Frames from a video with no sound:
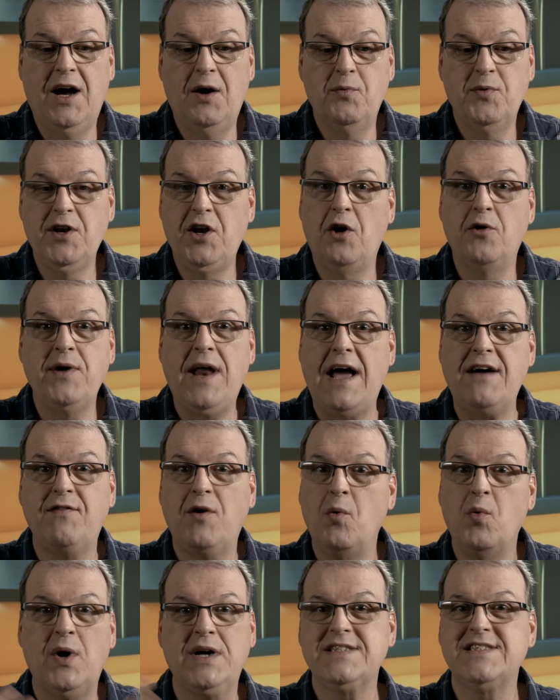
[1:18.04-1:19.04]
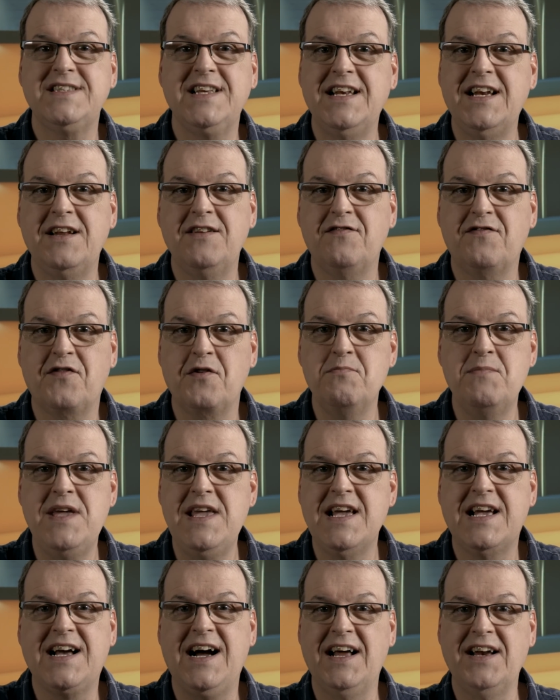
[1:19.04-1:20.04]
We don't have a what's in it for
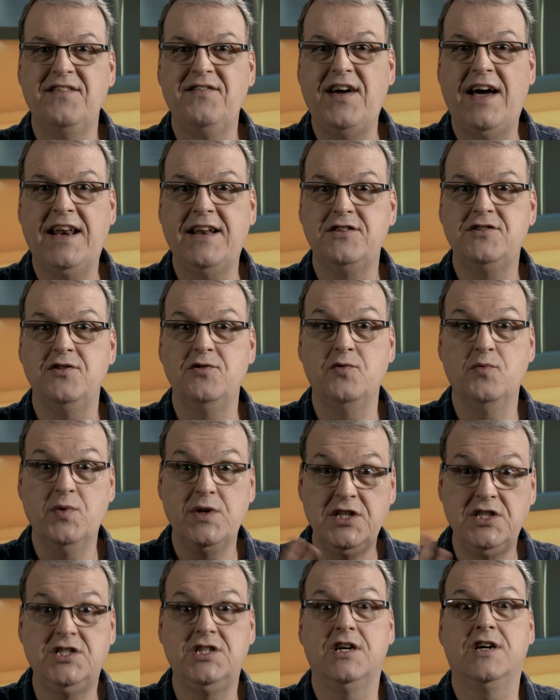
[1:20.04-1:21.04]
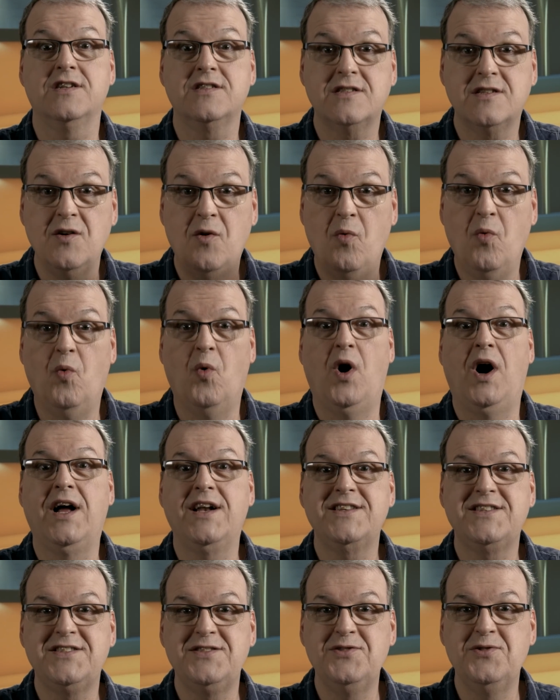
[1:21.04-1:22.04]
me kind of attitude. We just
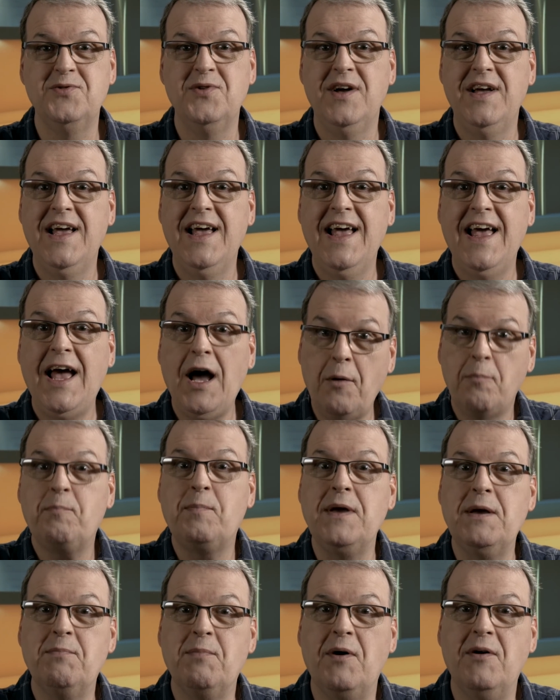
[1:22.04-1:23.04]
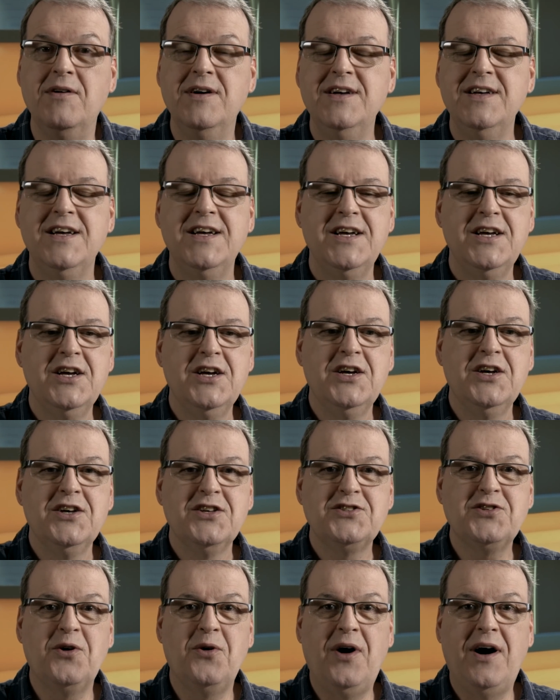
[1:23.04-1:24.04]
want to help people.
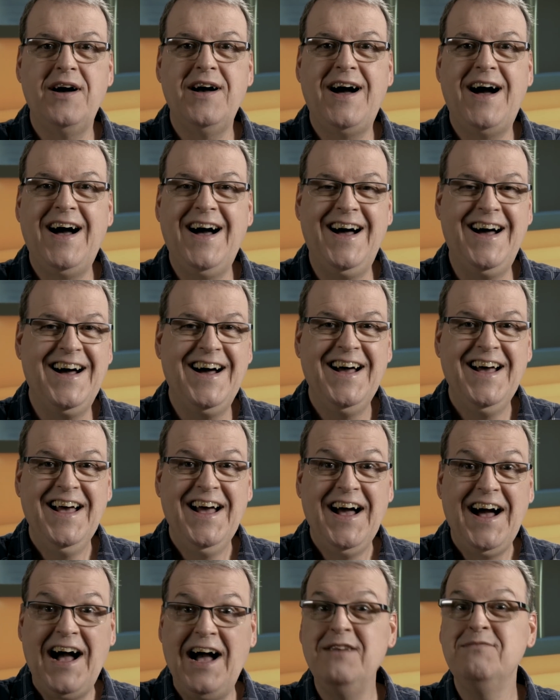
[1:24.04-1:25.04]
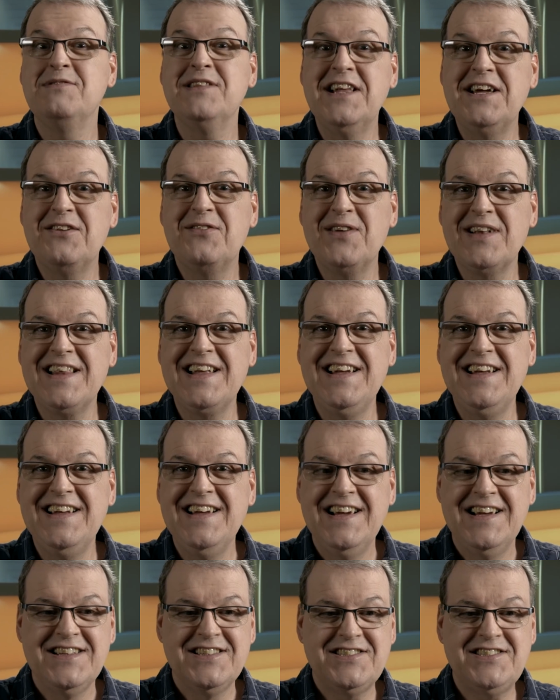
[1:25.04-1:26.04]
So I'm
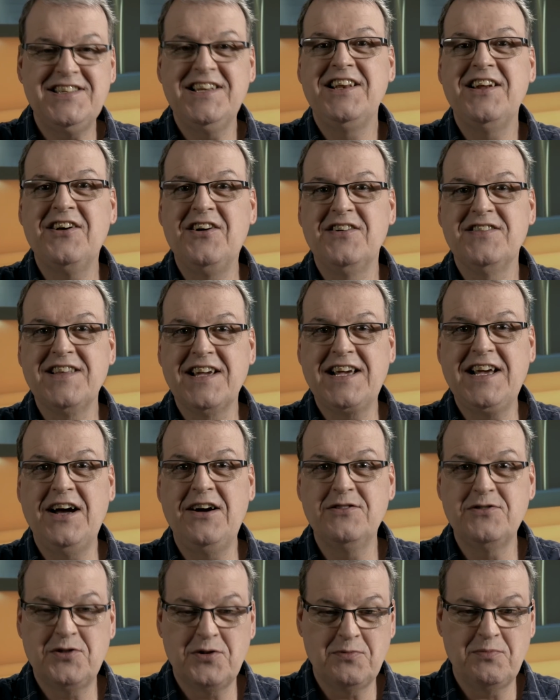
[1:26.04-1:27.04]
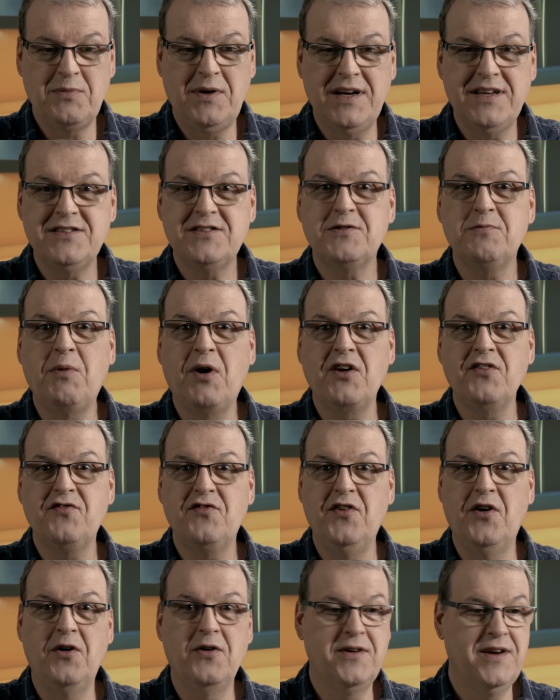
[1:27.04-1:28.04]
literally sitting on the couch with my
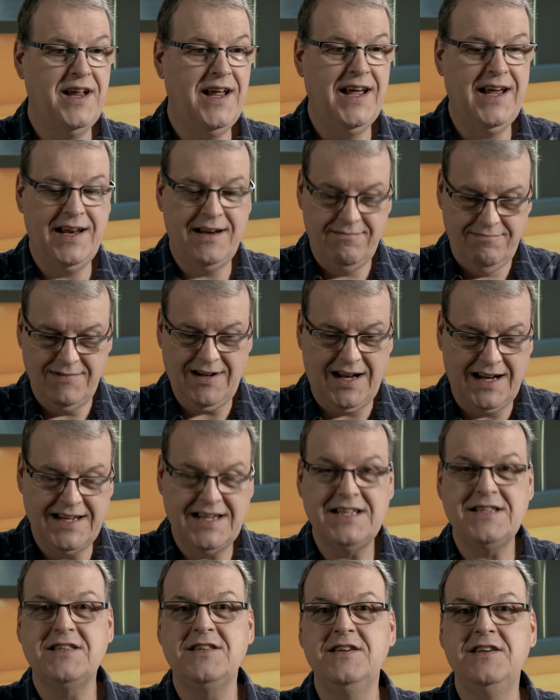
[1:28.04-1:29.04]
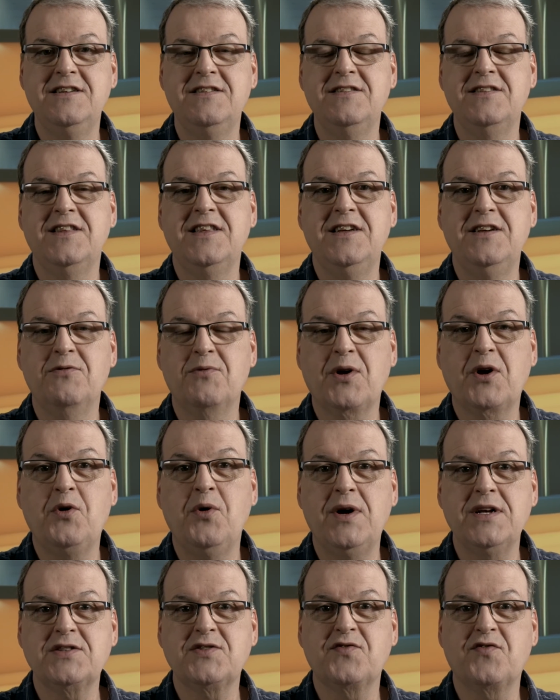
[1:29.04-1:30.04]
smartphone and I get the
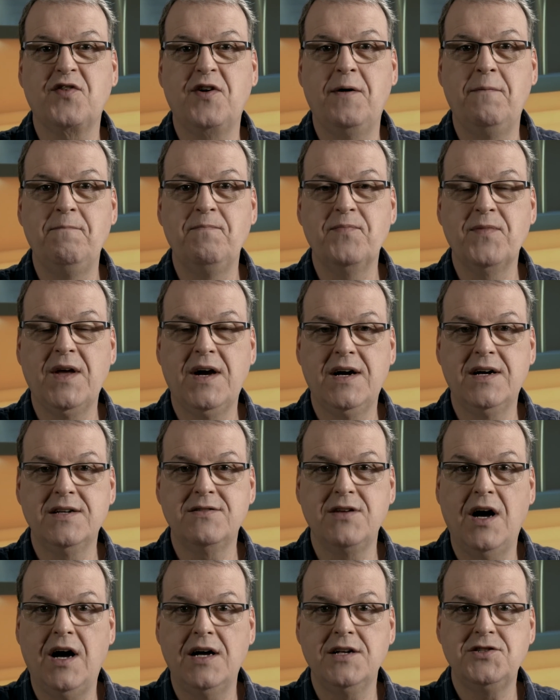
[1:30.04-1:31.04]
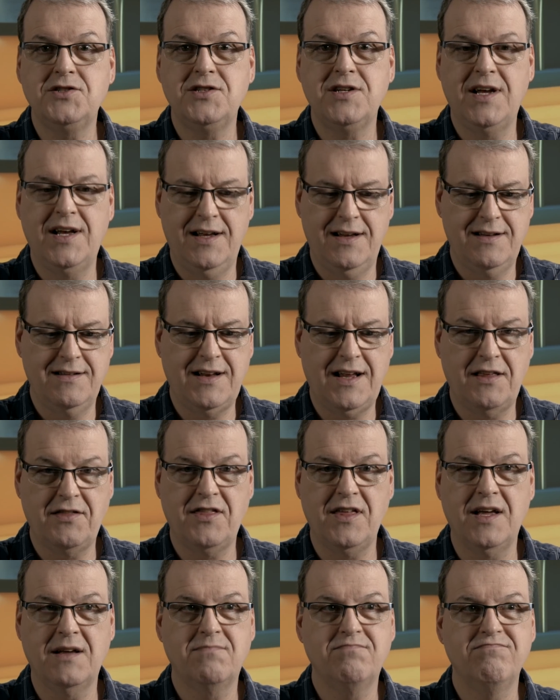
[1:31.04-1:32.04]
request from Dodge, and I
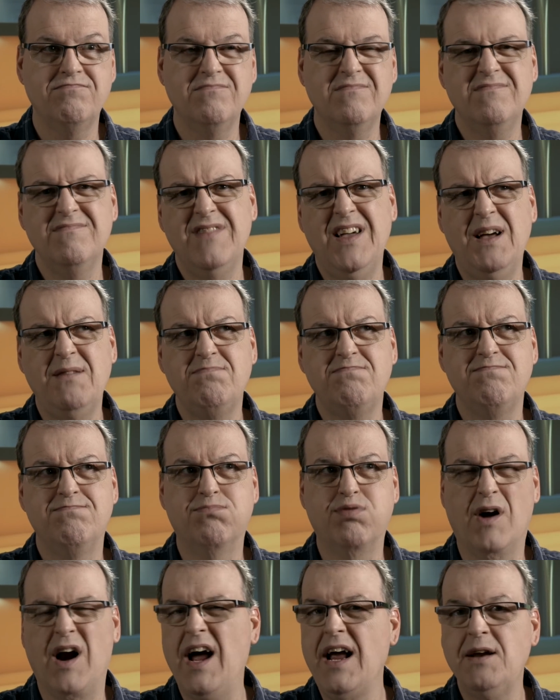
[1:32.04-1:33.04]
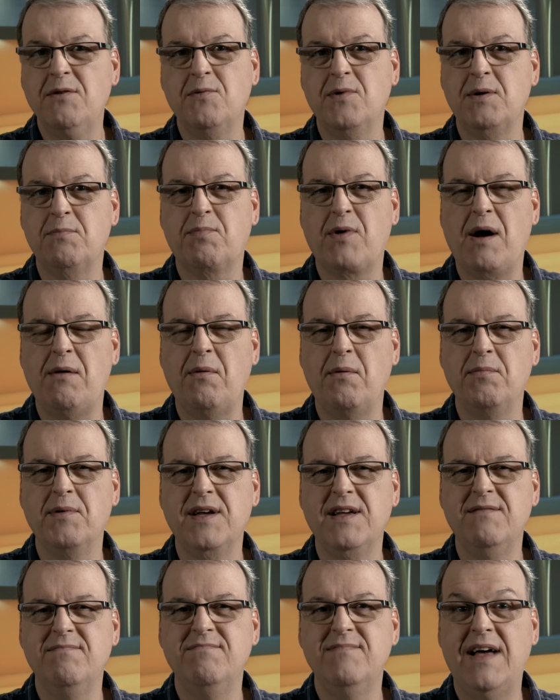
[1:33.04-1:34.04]
think, well, Brian would
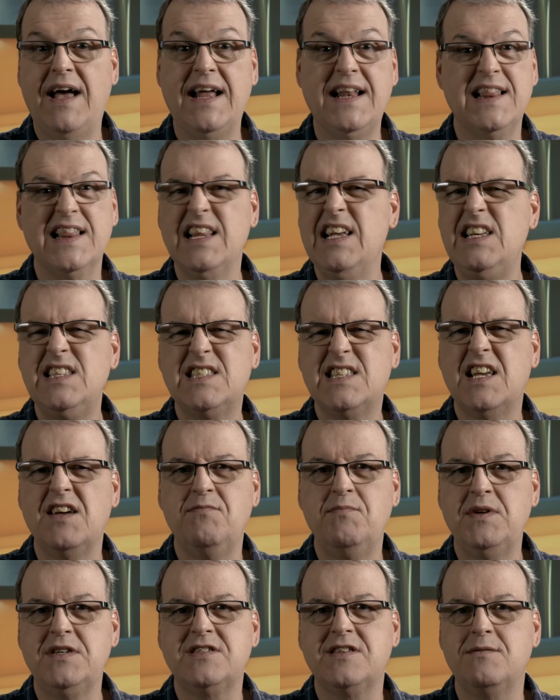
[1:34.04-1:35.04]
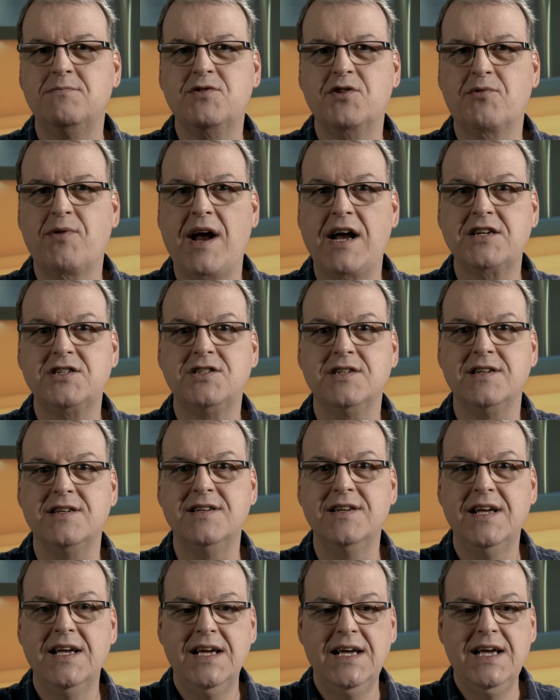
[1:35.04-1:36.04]
probably at least give me some direction.